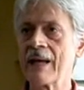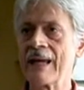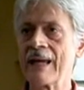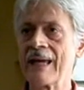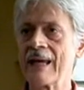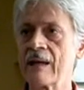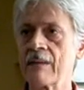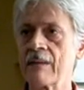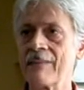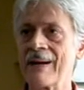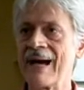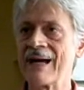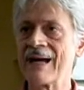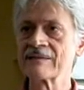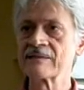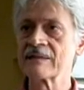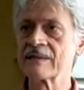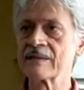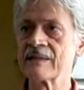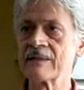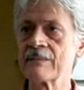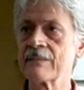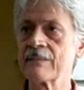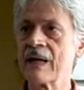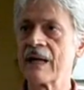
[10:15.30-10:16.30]

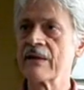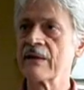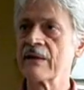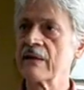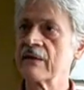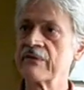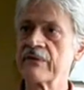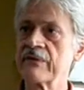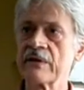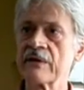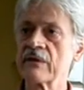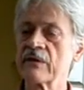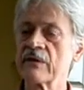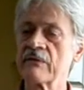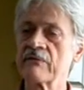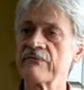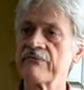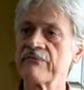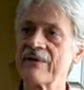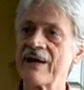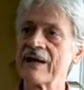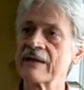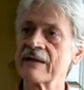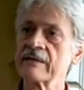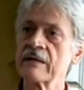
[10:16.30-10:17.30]
animosity. I think, in
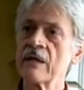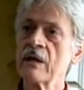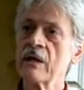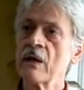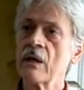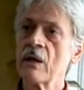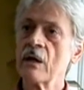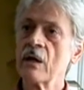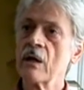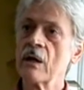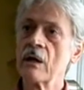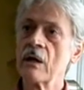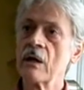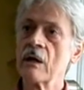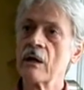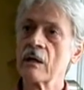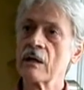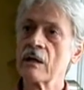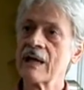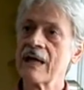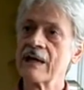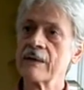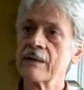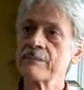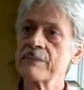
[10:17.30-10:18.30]
fact, a
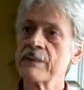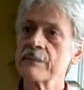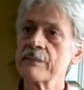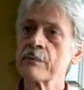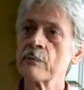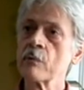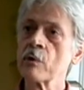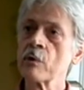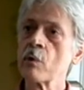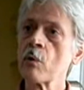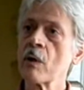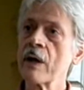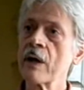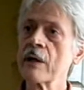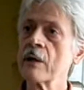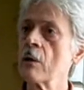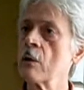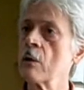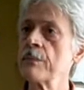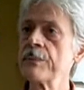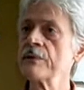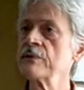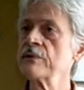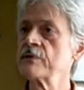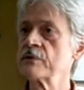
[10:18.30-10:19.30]
lot of people were quite
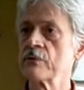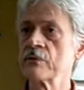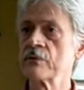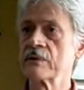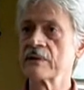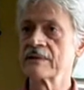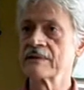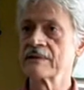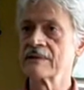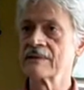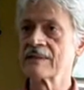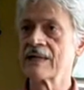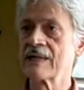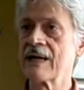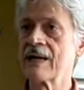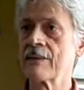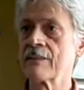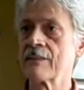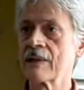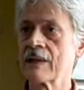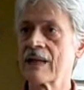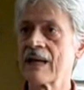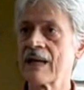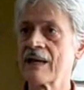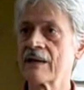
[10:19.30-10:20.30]
open to it at the
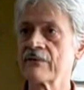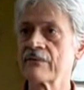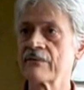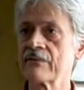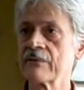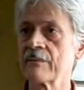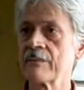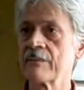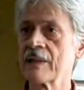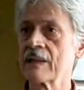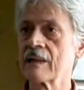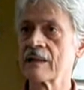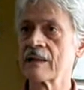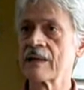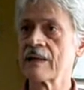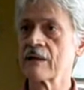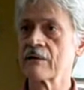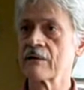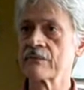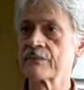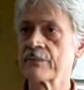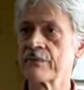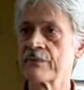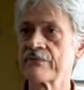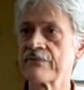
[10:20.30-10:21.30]
time. A lot of the mental
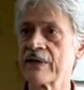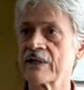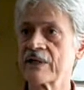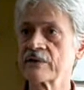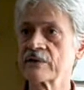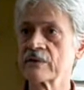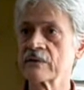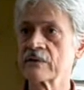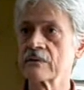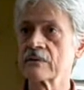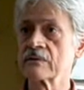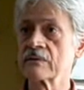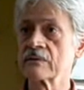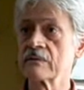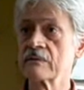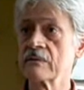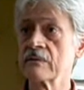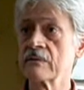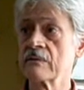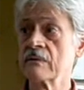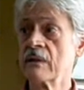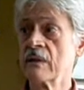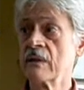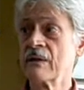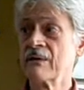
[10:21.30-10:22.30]
health professionals, and
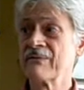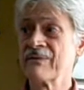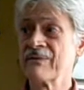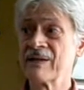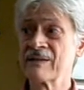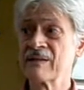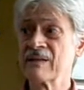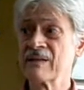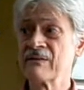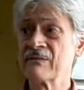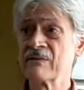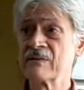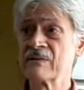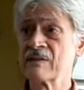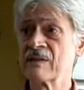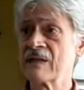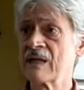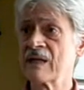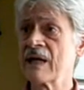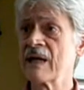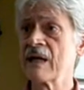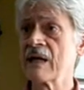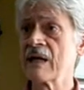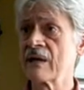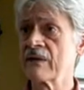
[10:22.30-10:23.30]
in fact, even
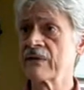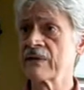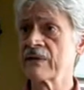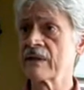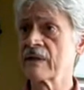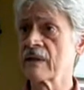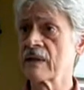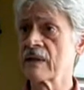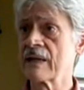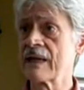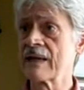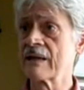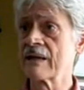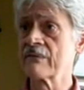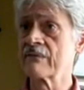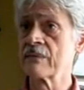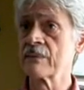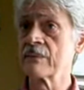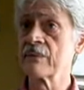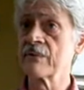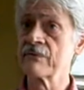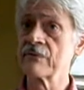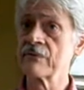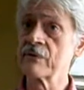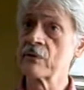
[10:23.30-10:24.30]
today, I think a lot of
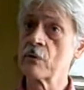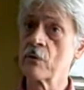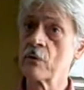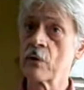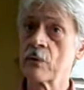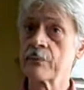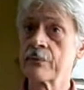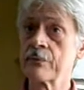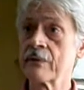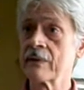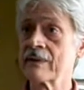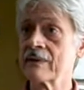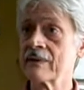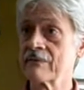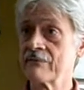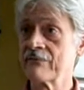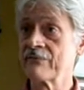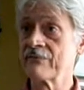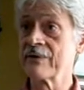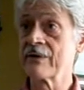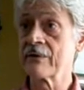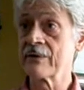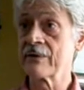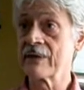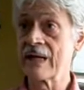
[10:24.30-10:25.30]
them have incorporated
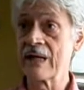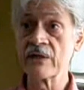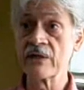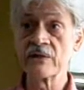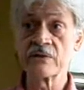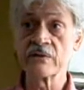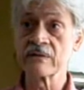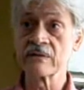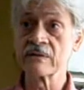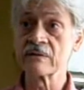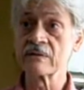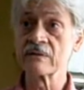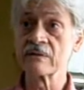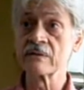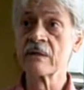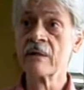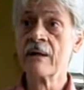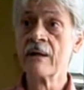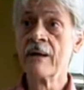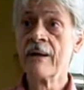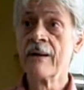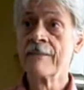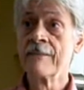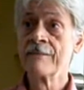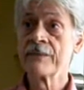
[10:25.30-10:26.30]
variations
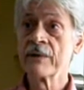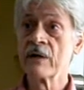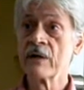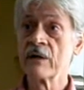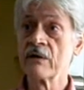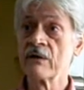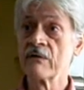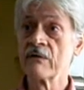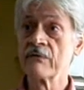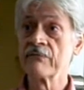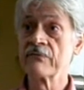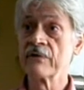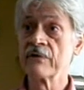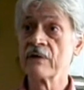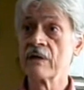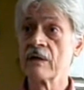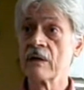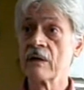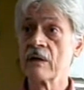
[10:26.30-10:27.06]
of,